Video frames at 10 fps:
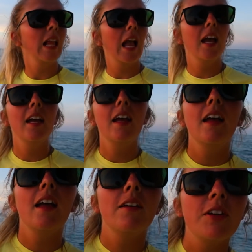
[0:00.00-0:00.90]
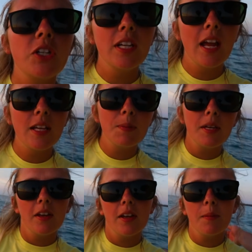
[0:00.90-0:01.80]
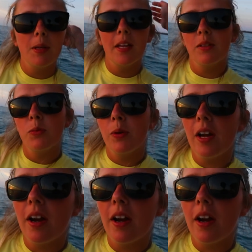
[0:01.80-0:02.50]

far. Fishing has been good because we